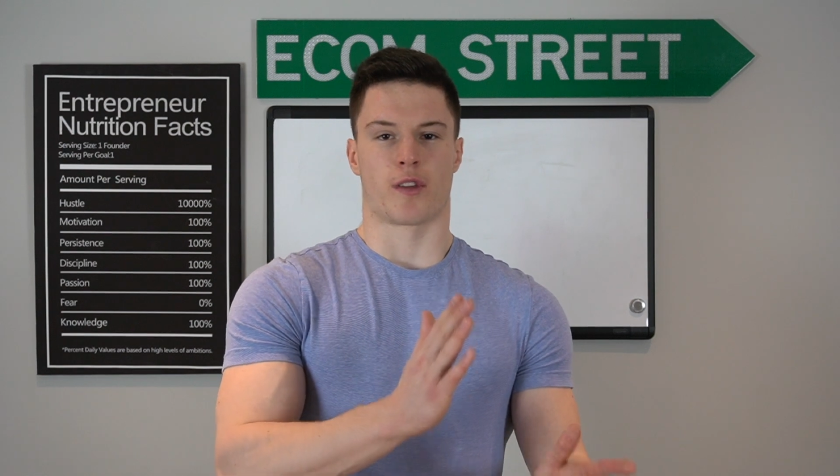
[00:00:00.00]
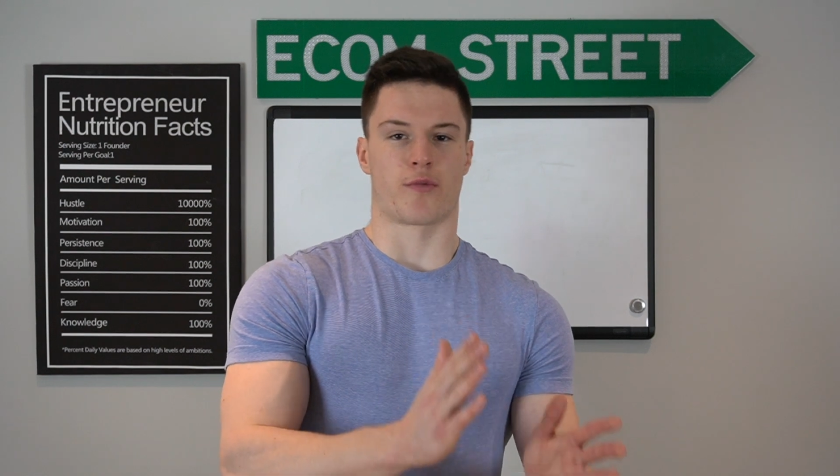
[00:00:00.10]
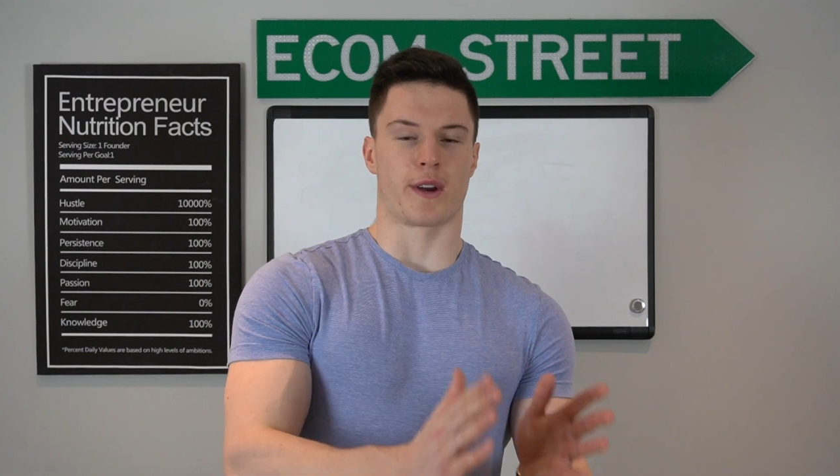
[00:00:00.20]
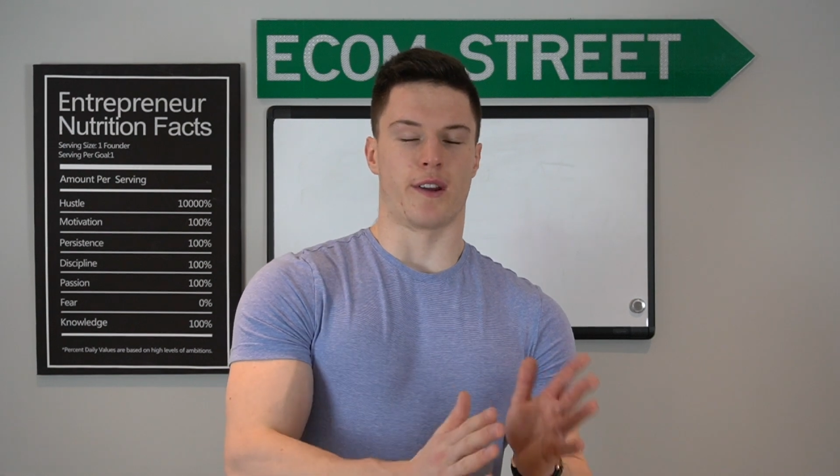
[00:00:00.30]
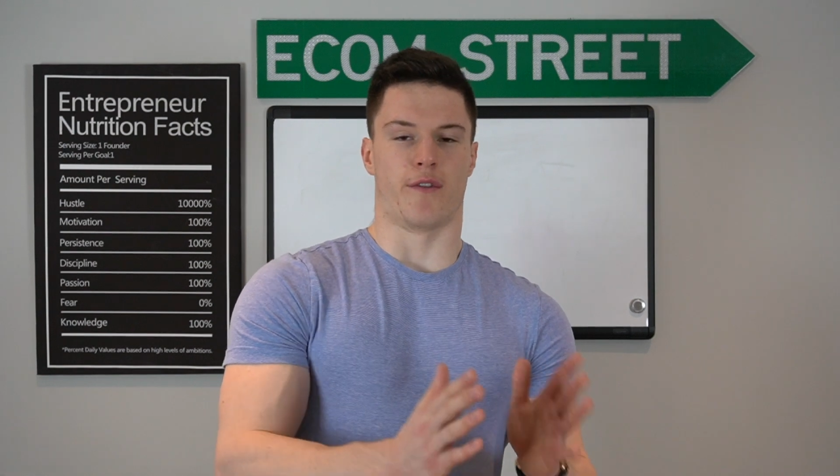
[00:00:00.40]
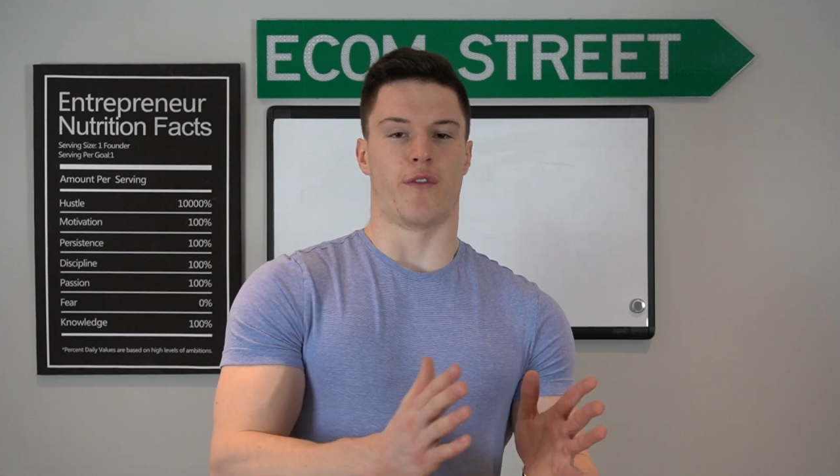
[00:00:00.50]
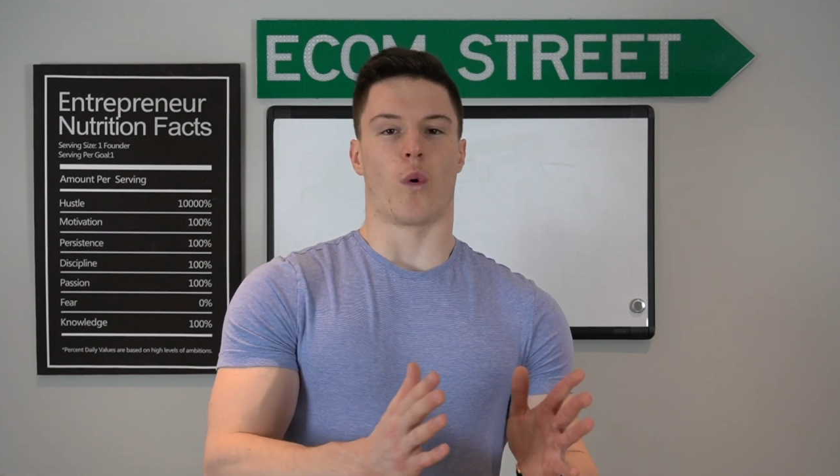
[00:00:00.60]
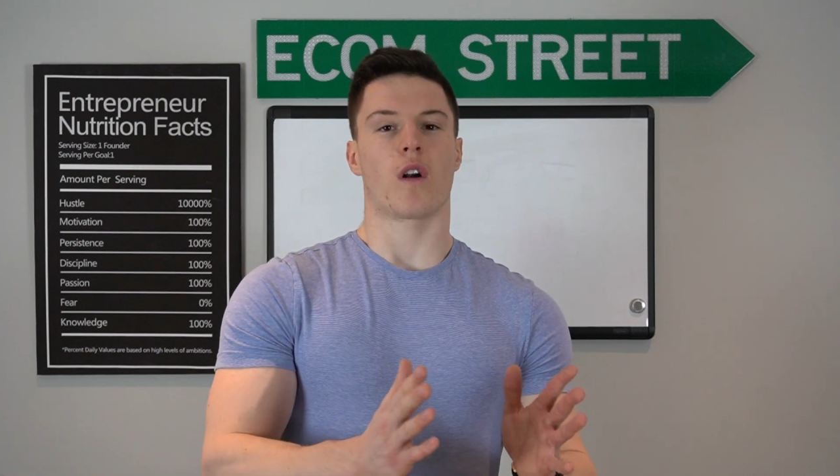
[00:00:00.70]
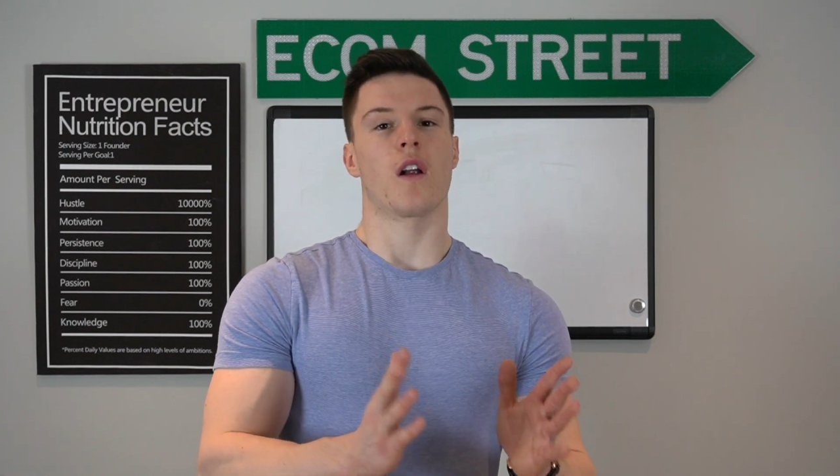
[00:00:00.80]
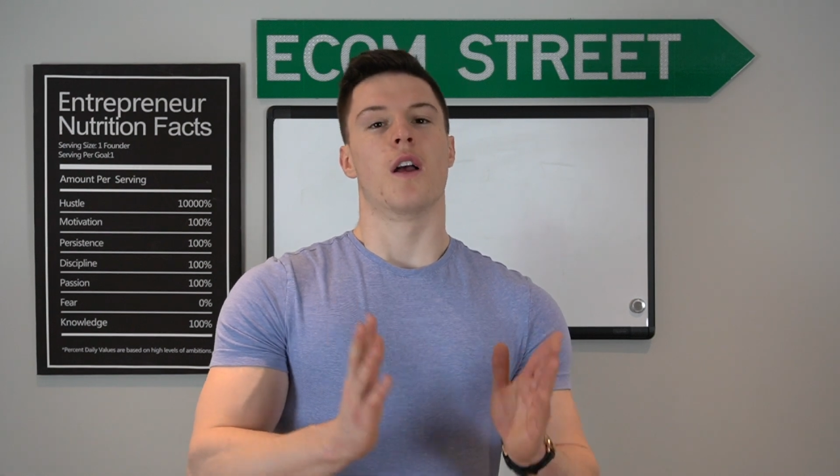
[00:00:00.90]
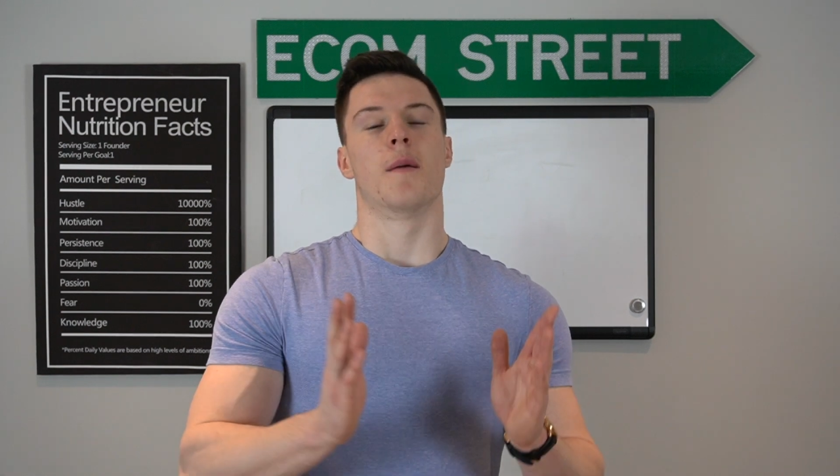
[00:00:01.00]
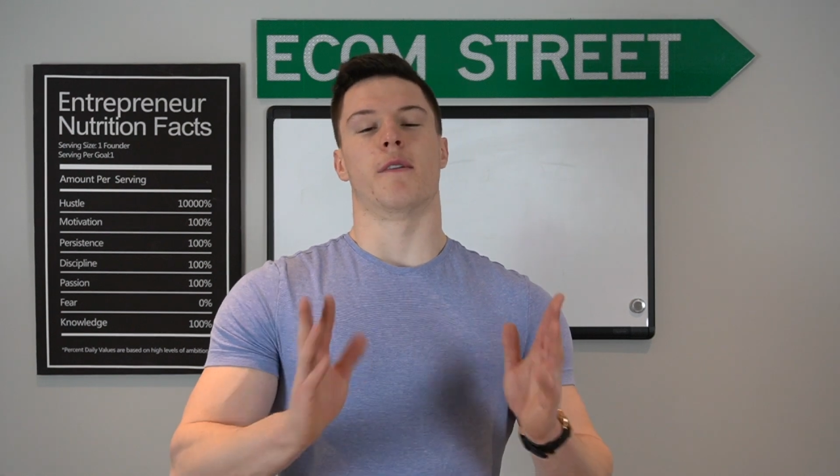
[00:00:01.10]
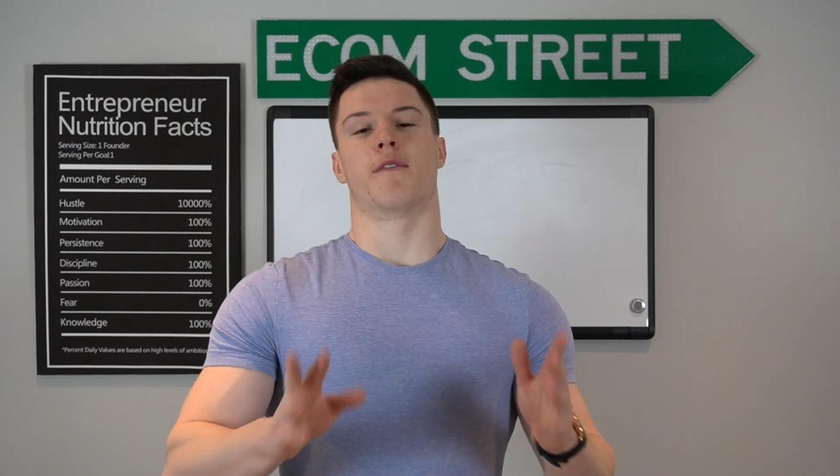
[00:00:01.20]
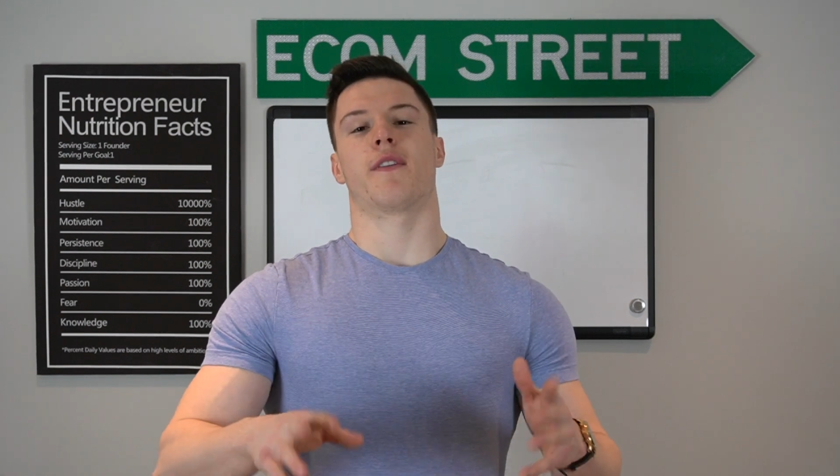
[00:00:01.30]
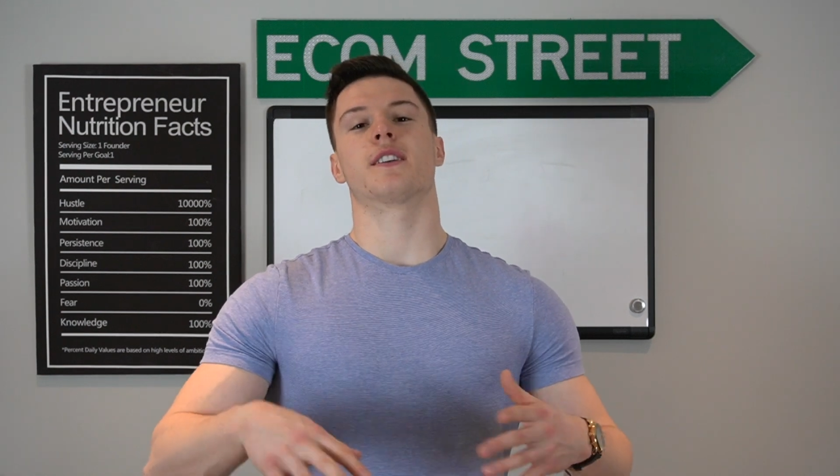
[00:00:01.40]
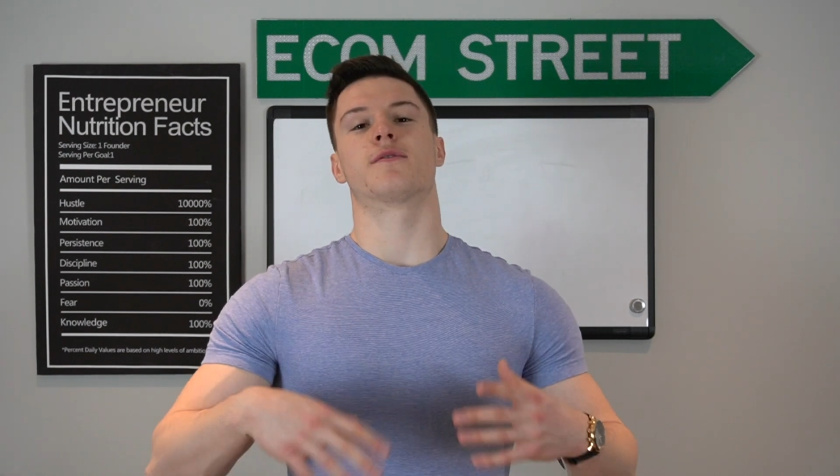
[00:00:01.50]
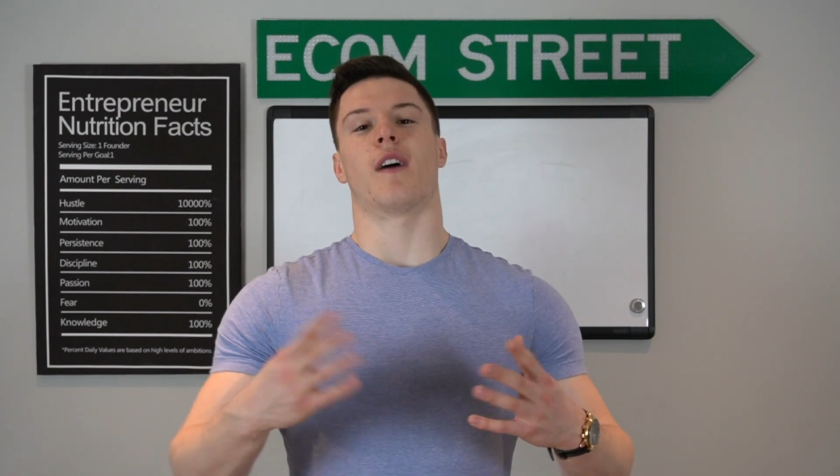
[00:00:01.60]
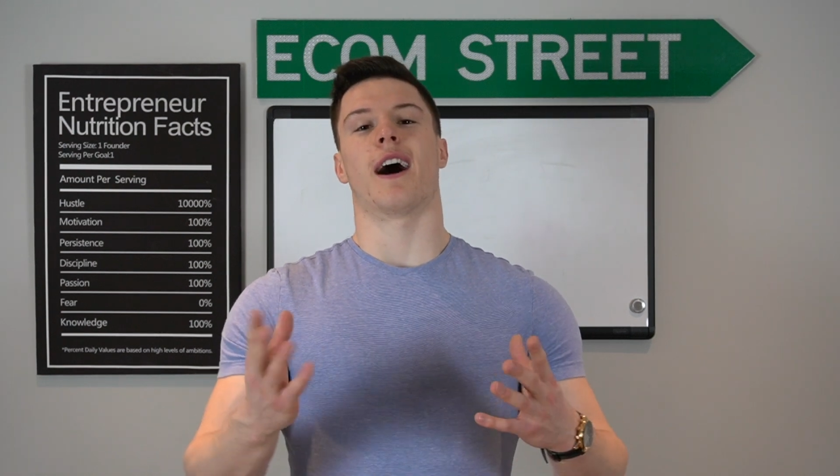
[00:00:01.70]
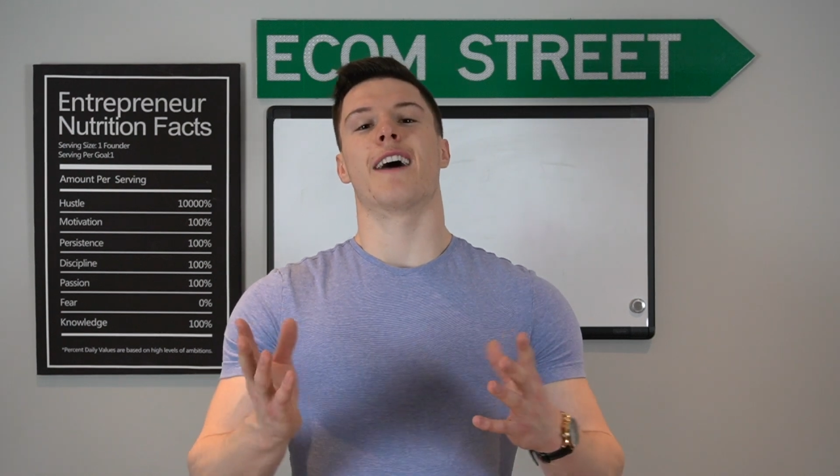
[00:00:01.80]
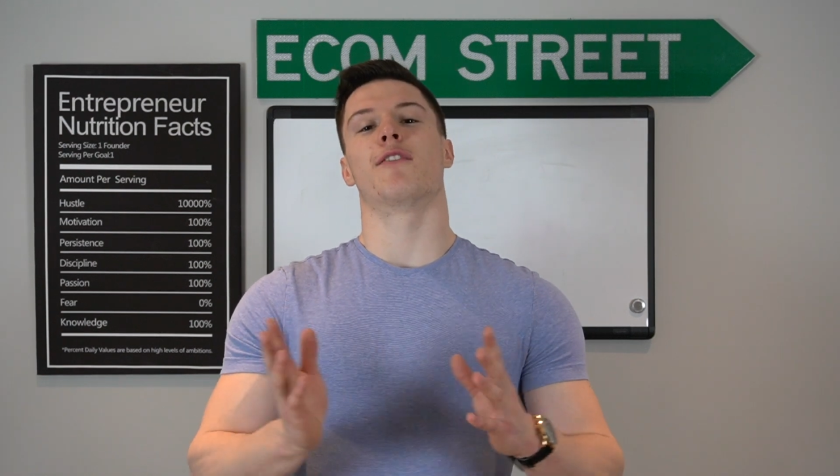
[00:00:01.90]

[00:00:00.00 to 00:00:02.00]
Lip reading: 3 and 4. But phase 5,